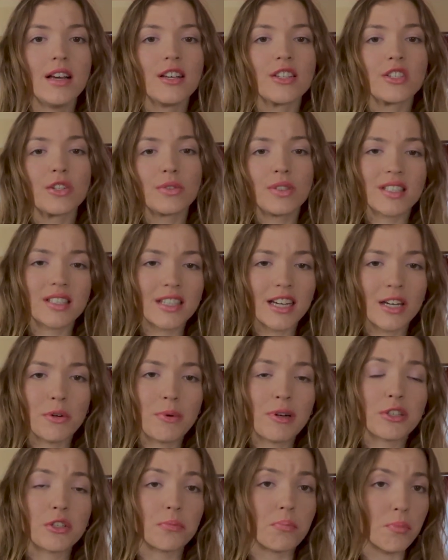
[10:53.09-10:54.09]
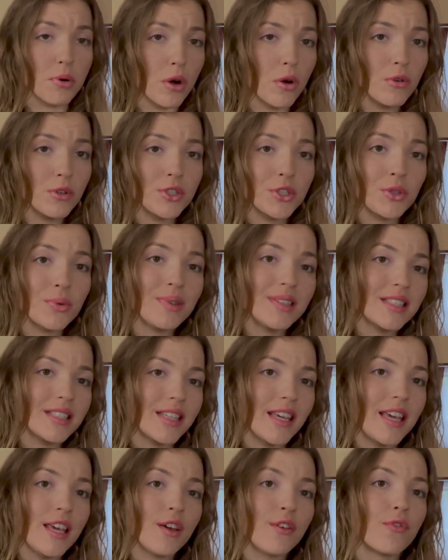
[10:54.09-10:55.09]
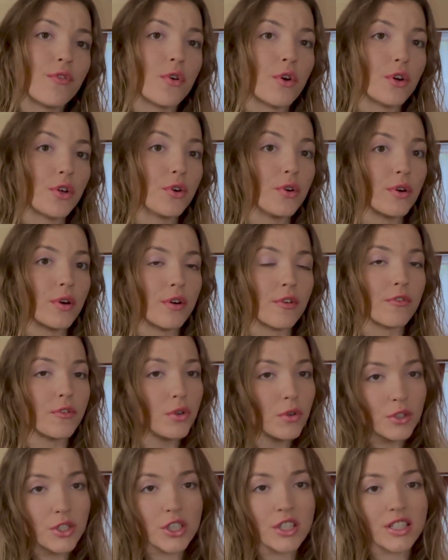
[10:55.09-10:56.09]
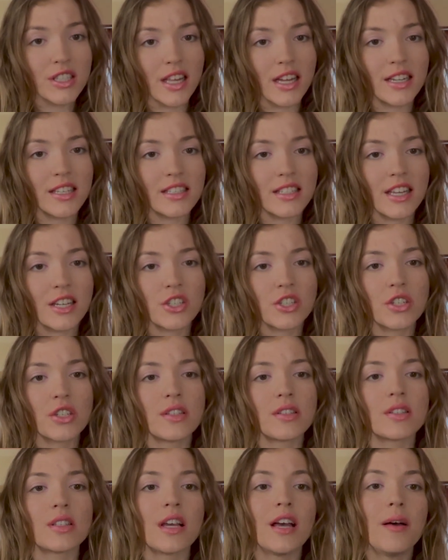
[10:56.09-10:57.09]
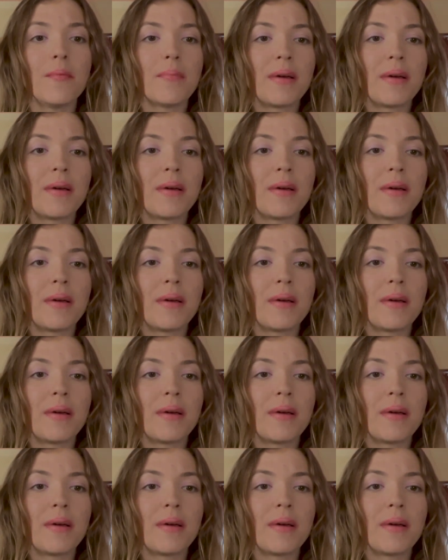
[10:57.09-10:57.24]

So decide what approach you will take for your future study sessions